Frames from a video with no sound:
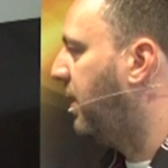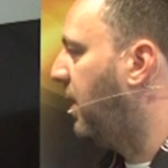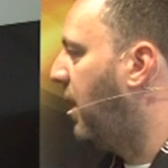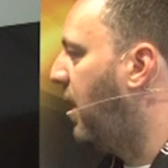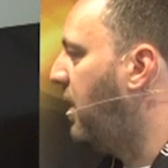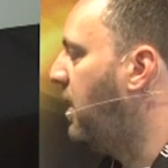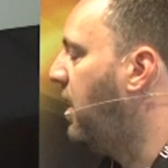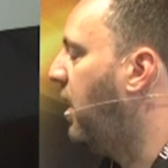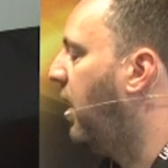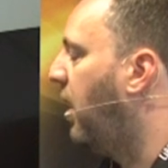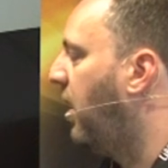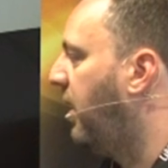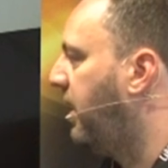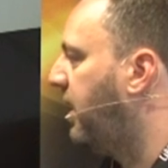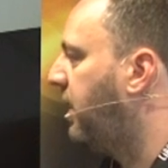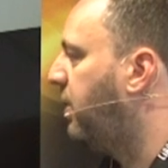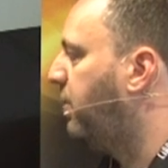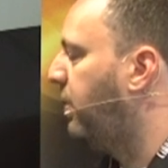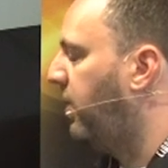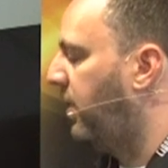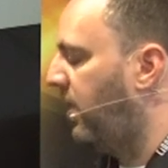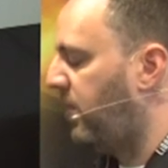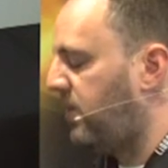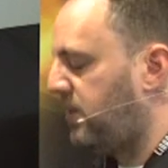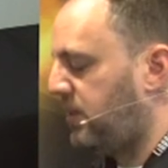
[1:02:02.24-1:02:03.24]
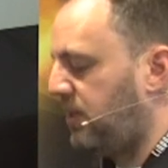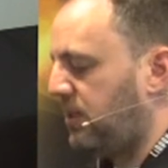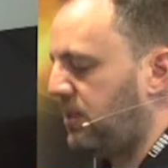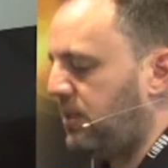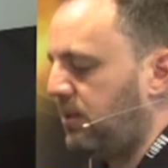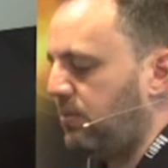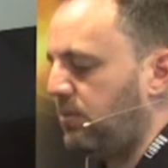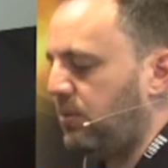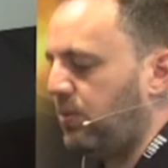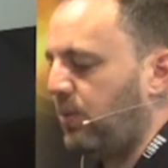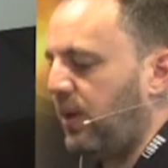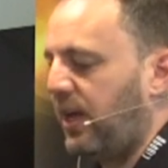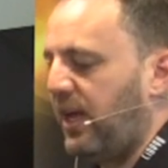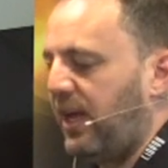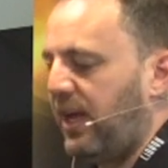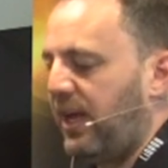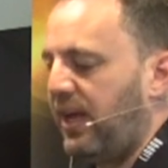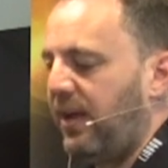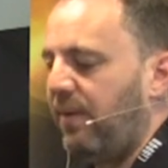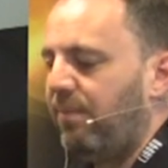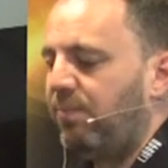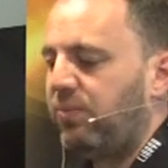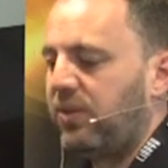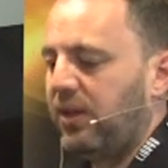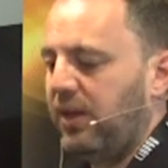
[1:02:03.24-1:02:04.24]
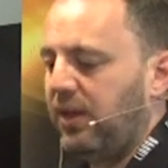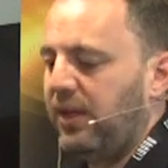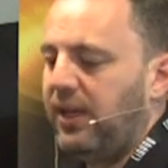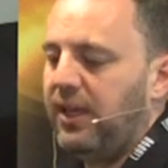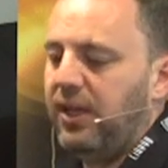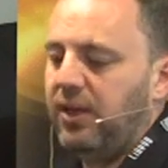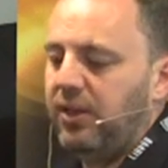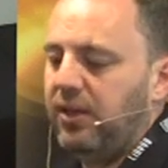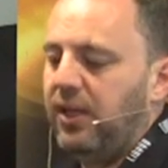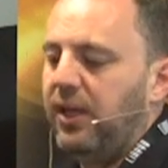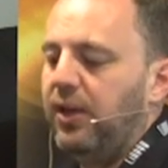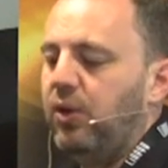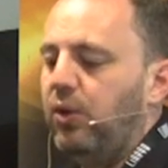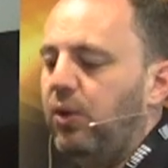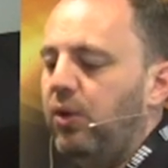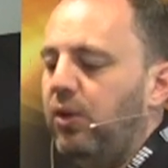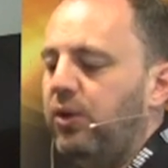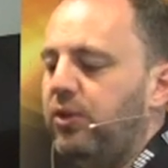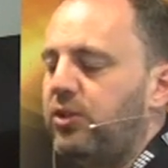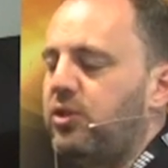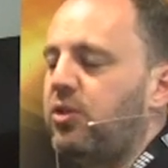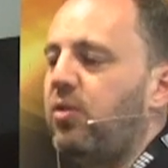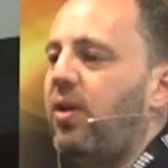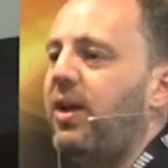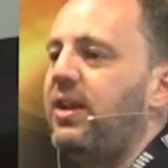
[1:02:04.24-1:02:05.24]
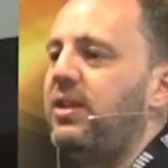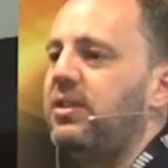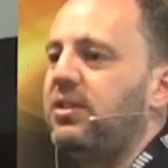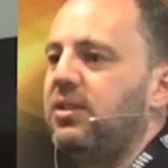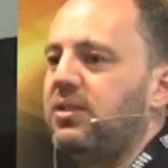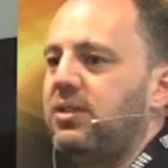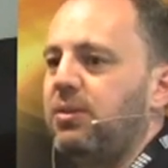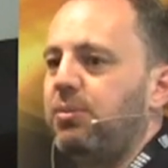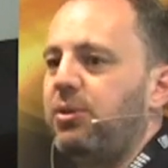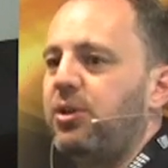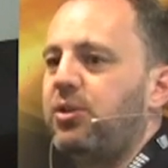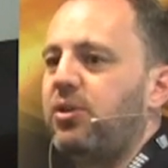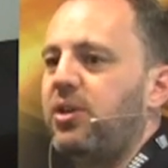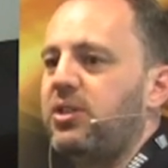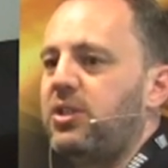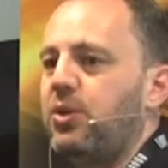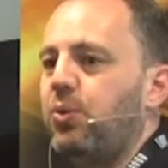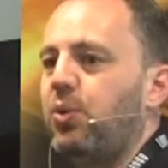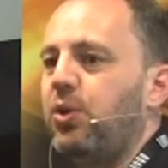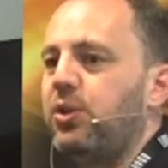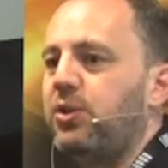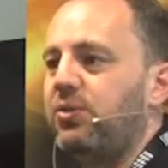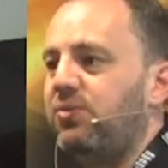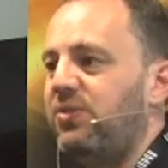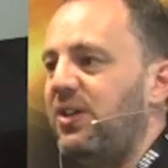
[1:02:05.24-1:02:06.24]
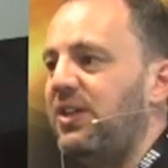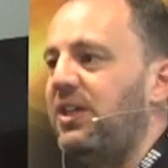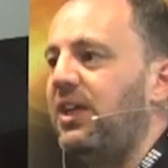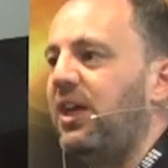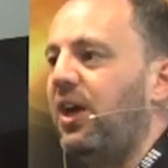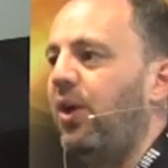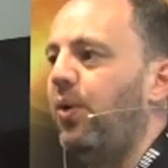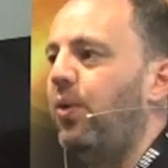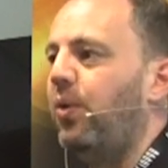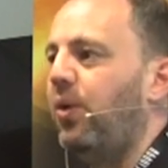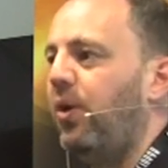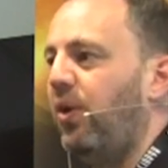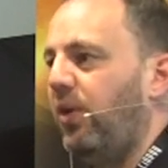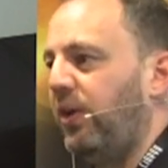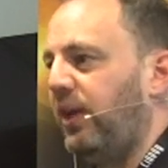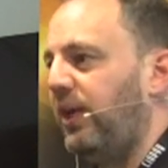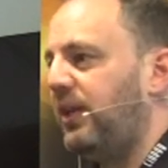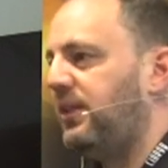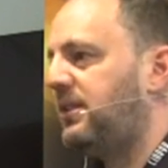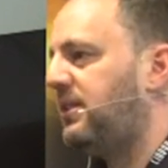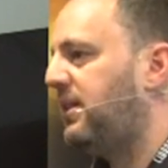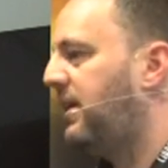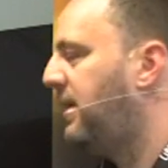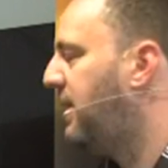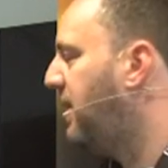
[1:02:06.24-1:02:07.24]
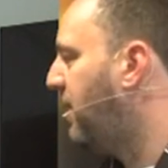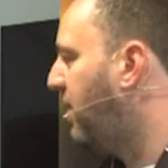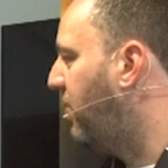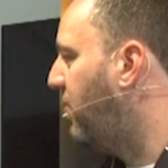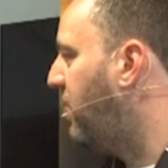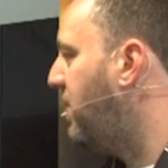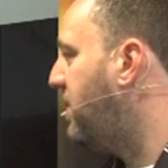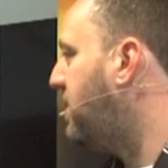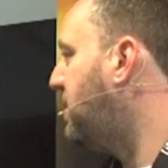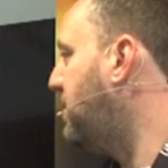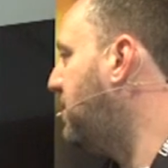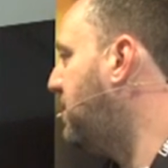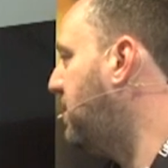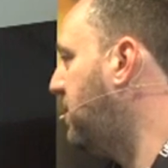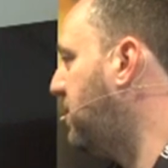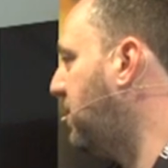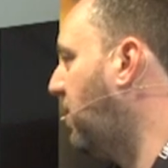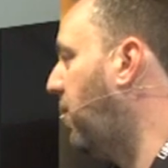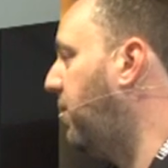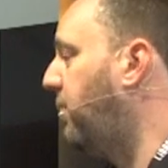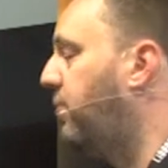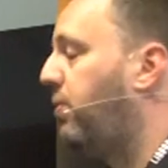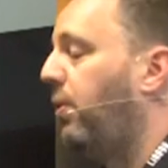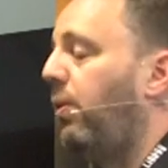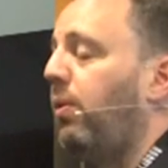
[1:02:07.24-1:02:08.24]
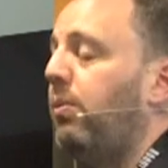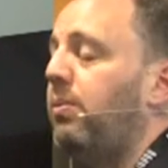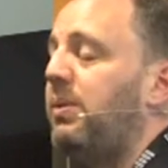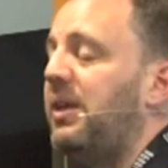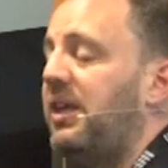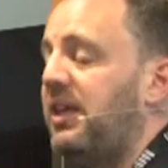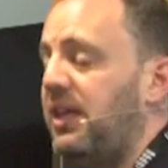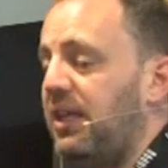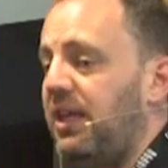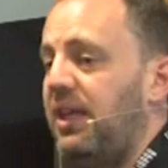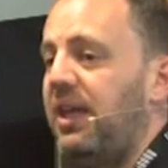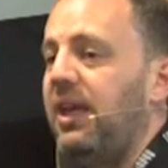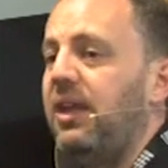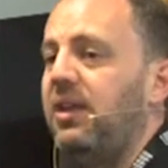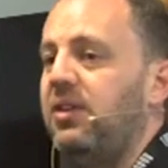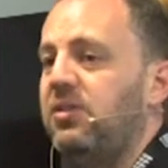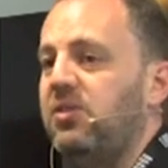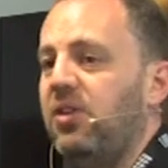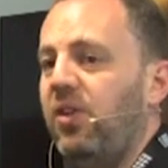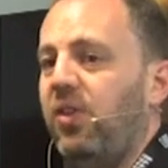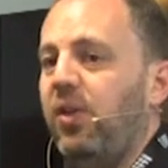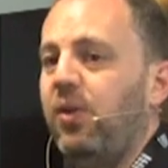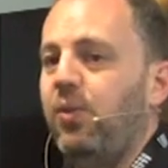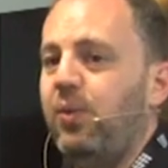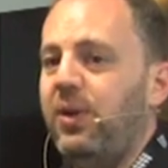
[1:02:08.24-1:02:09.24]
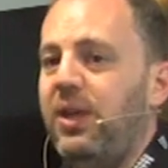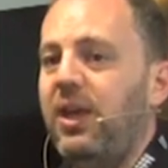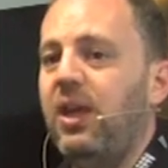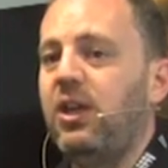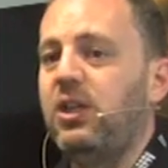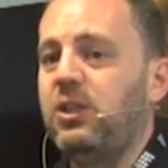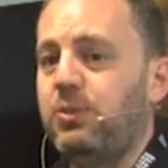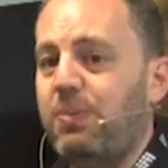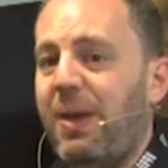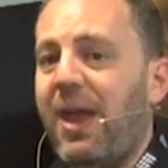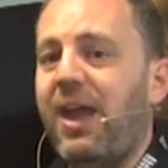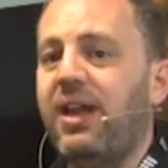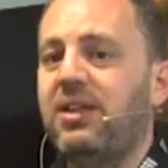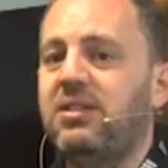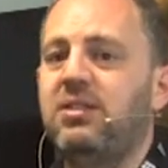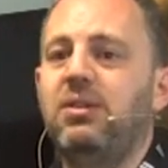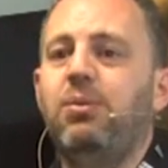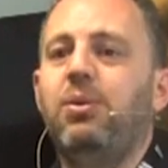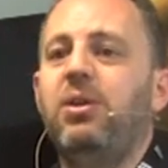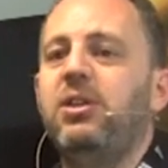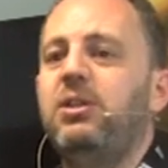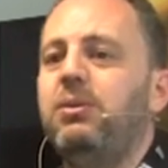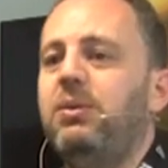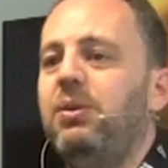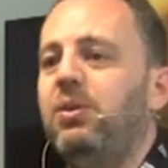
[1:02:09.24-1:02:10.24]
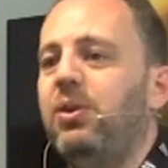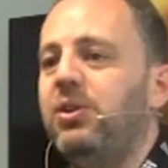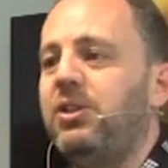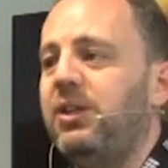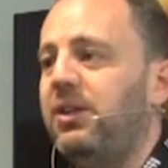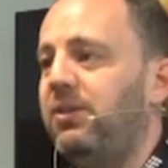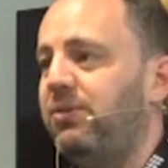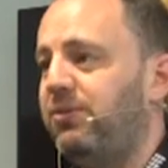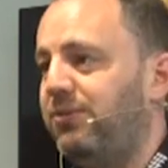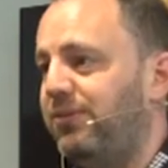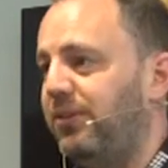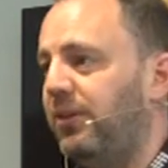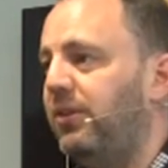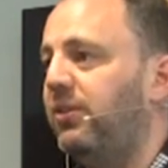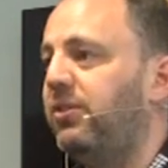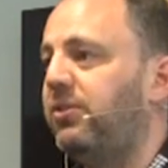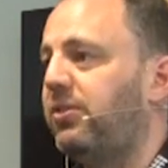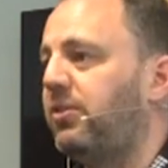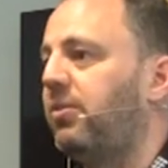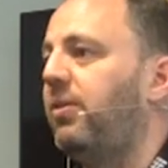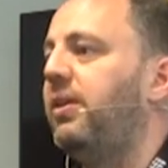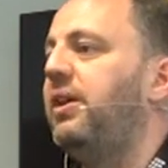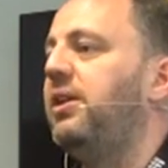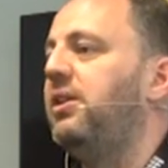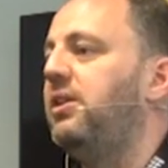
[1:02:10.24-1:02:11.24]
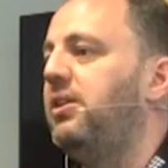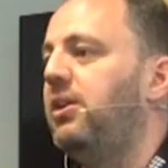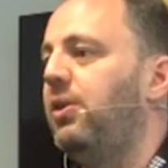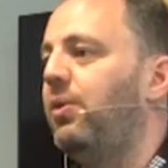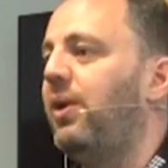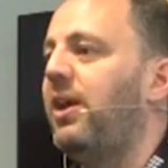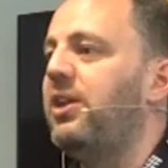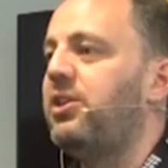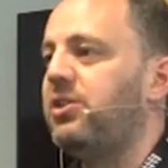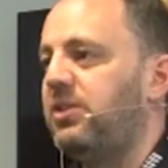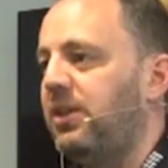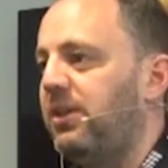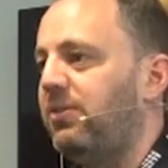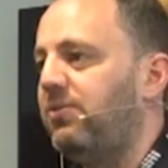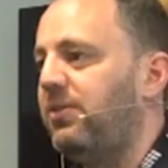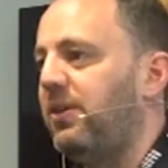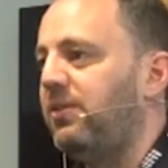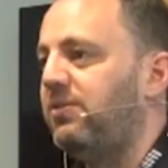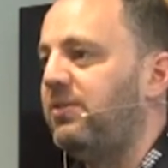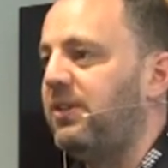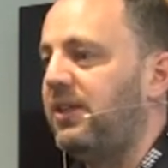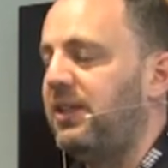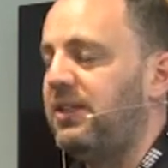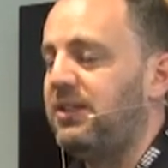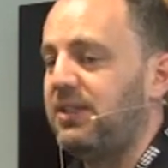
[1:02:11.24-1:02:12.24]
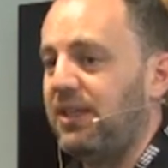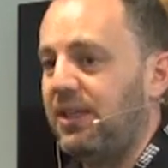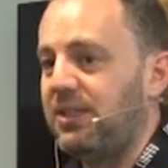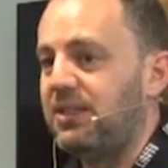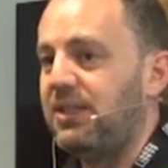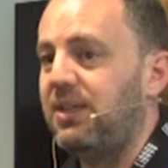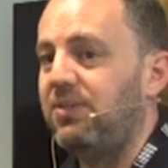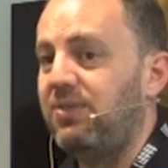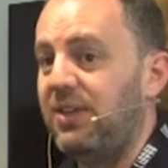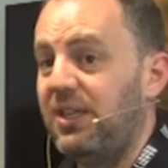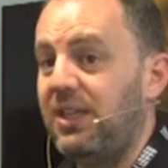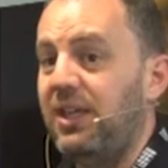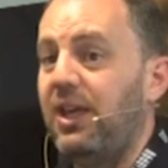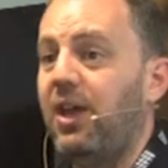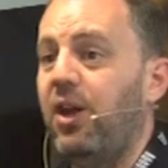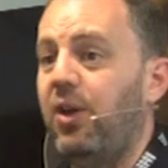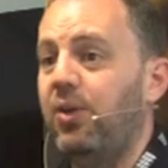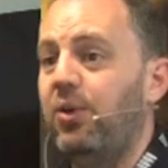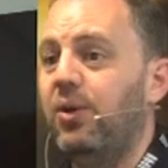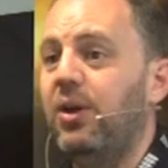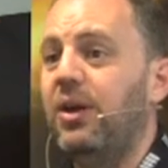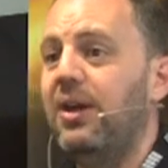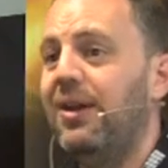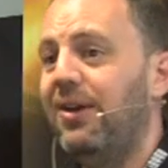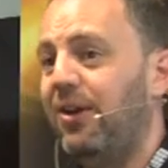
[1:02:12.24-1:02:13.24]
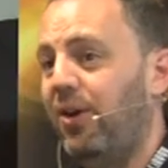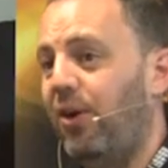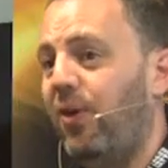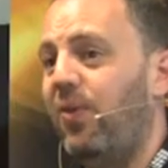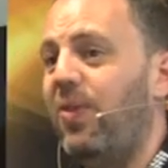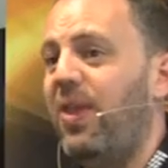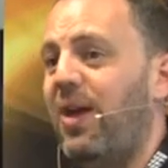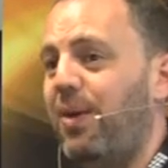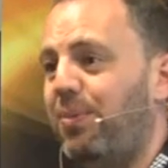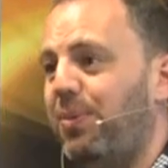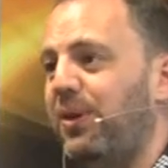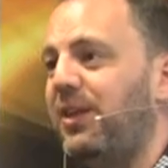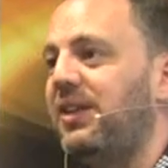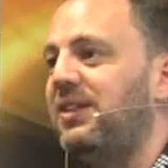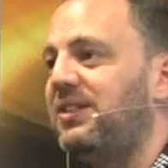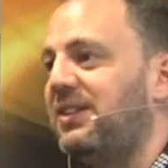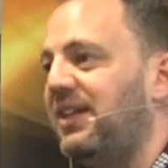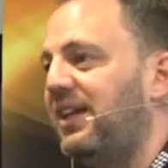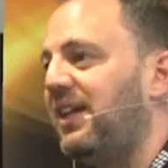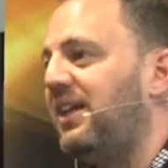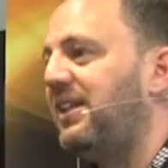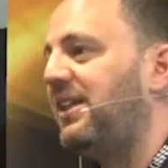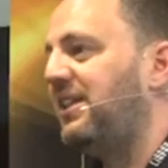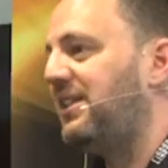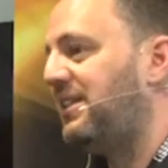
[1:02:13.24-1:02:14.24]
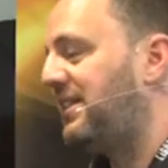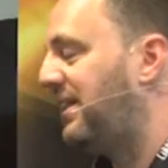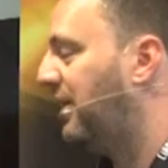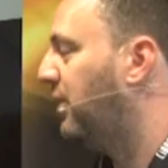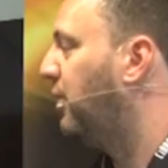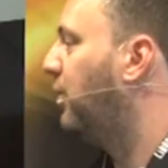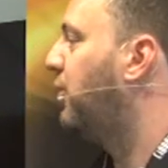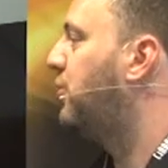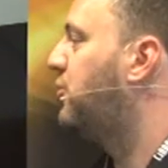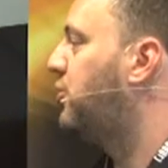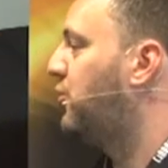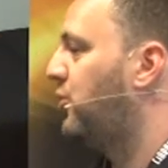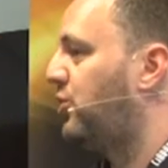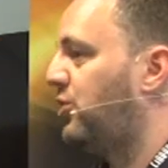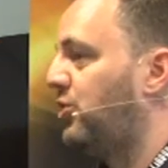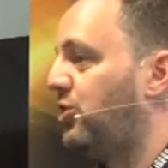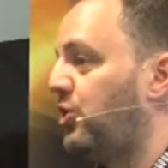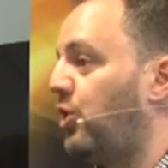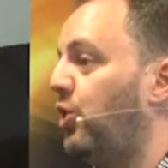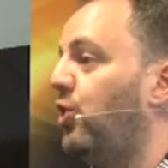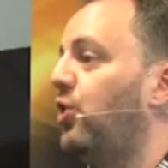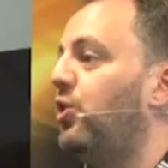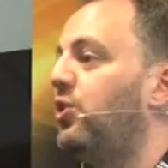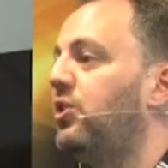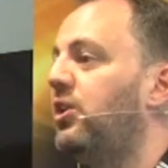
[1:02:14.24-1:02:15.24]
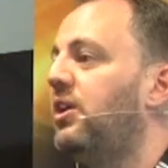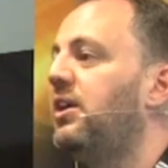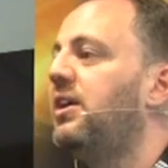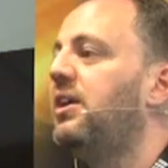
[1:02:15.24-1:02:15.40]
unlike with other systems where it all looks great until someone tries to watch a video on it. This is designed from the beginning so that we expect someone to be watching full-screen UHD 50, 60 video on their PC, and it still looks just as good.